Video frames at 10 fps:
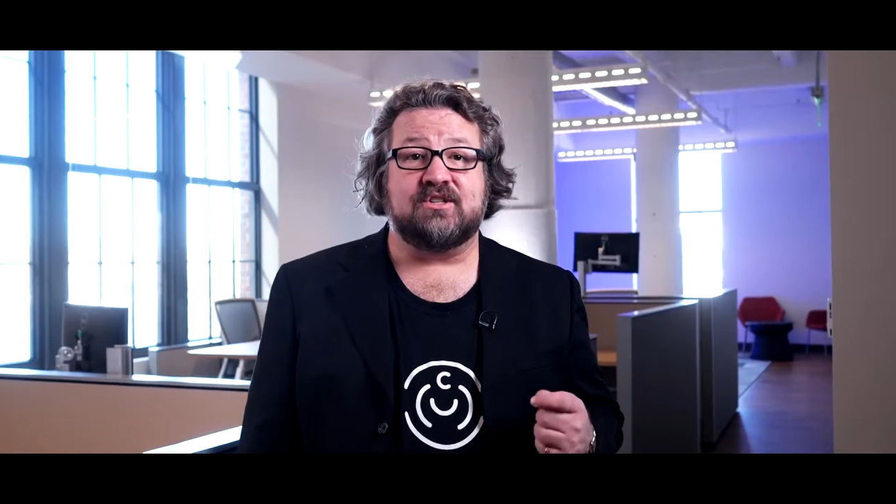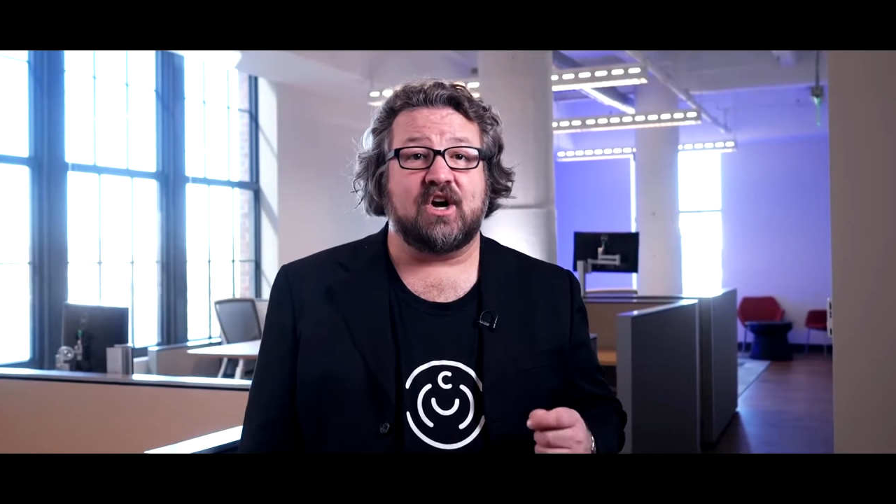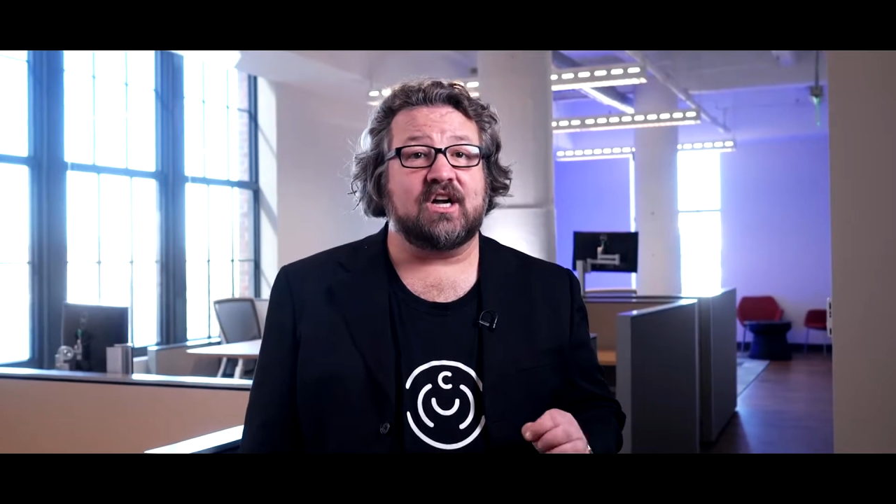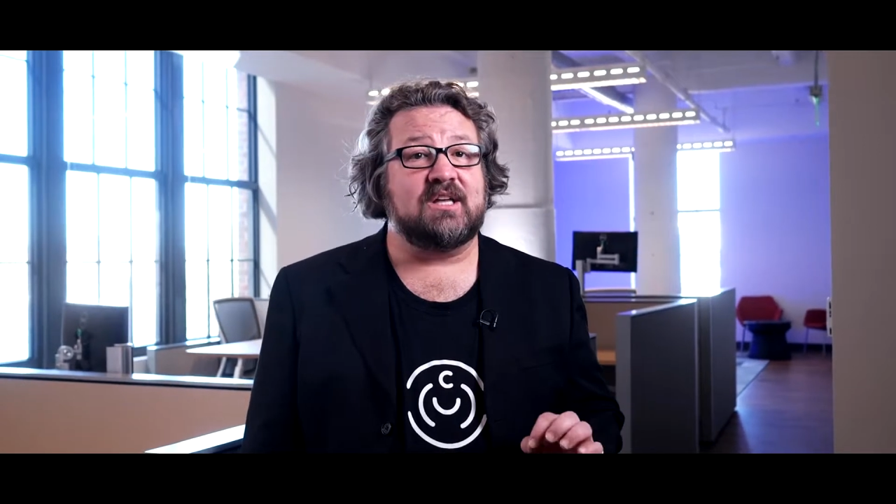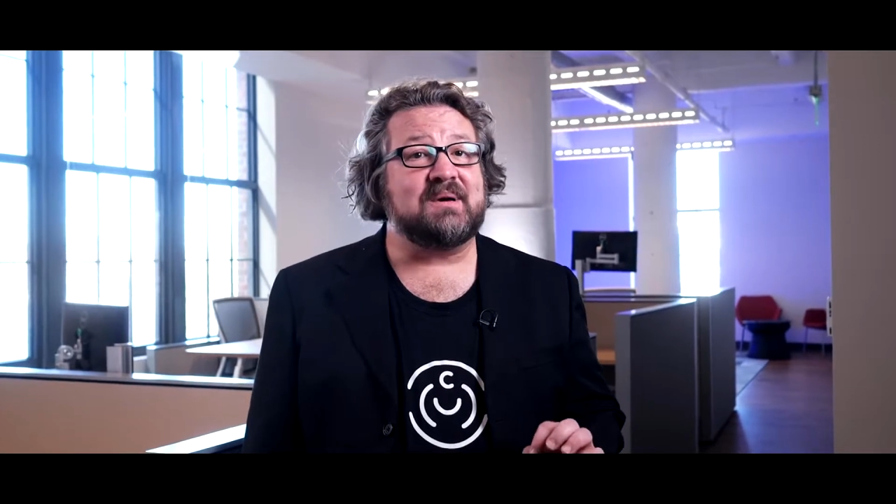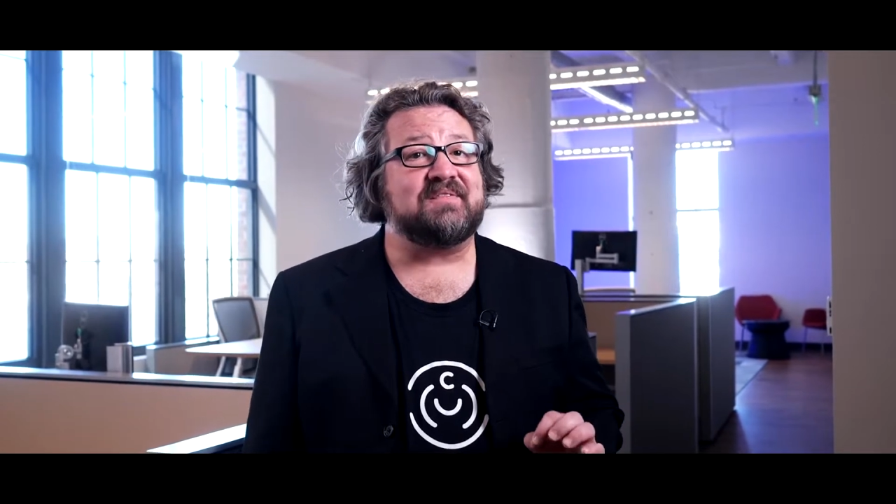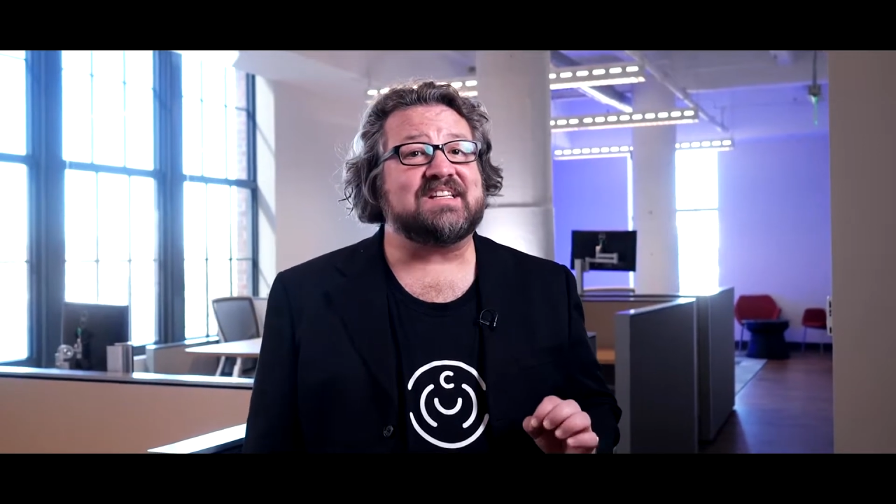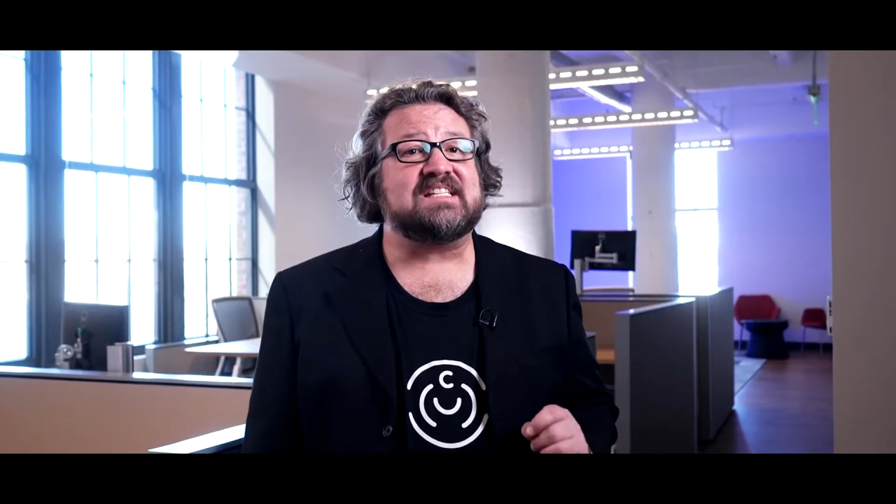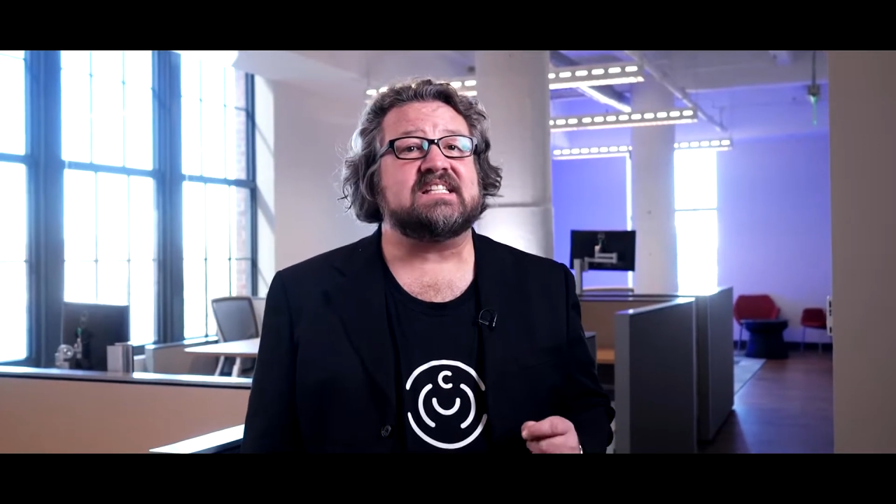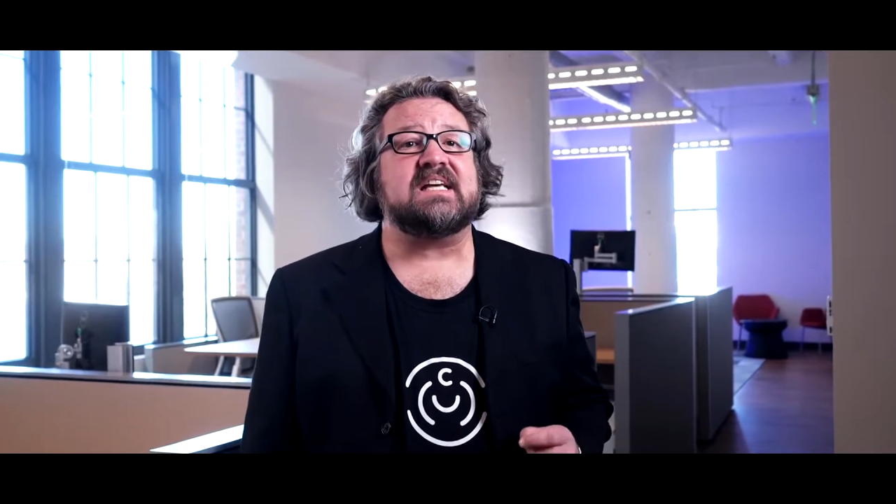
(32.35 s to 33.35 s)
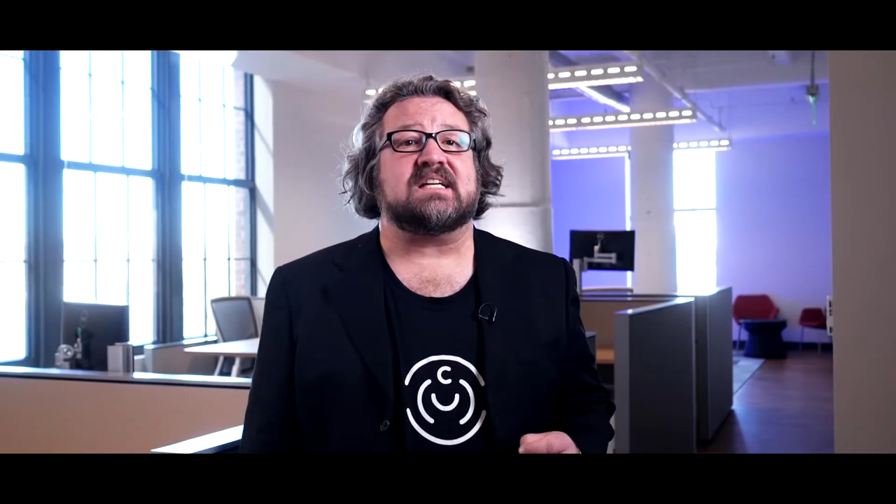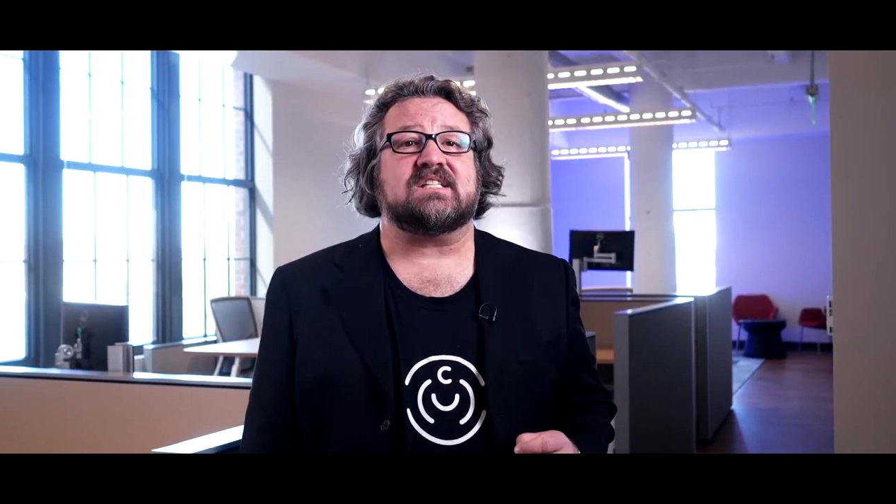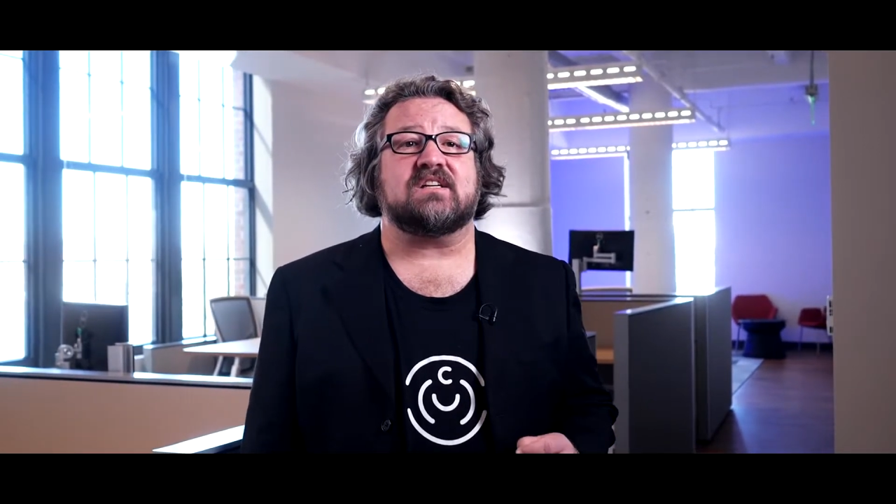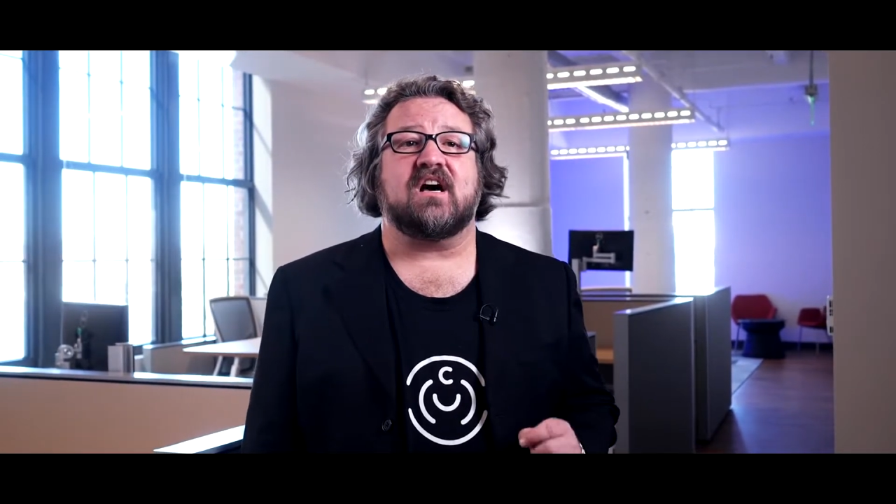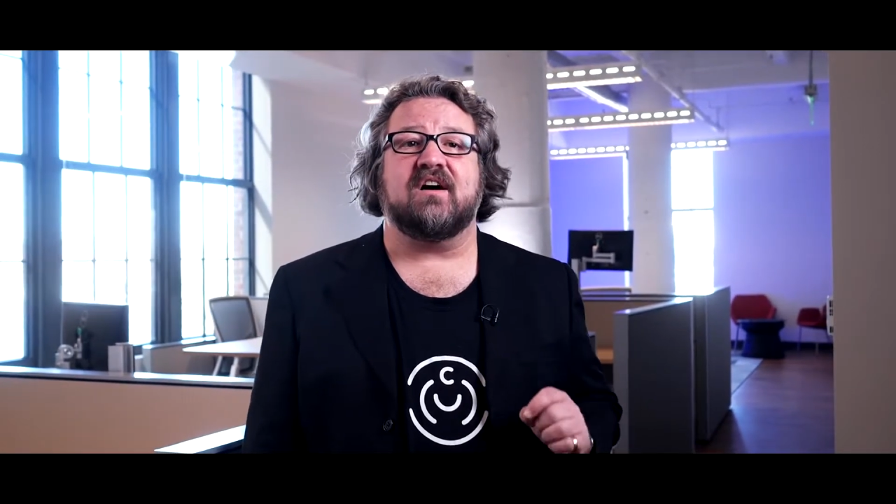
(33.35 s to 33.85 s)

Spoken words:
talking about the 6